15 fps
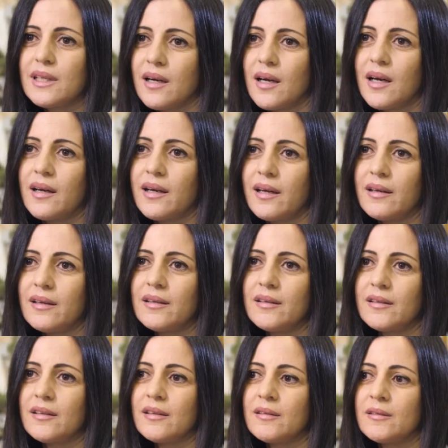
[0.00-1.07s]

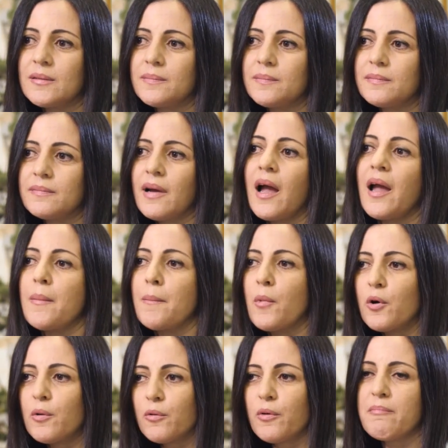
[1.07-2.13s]
I'm
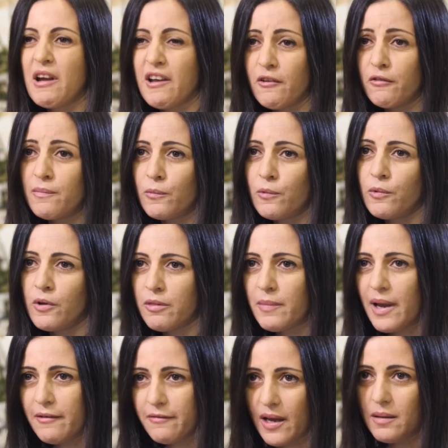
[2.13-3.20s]
more with
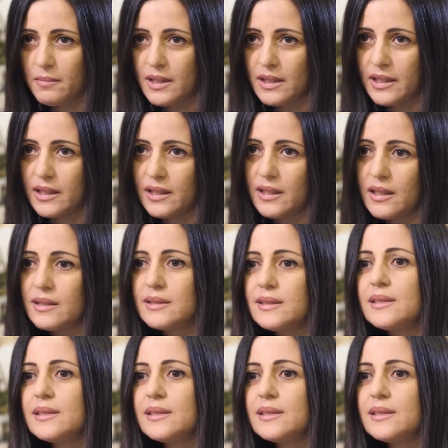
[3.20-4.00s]
my family, and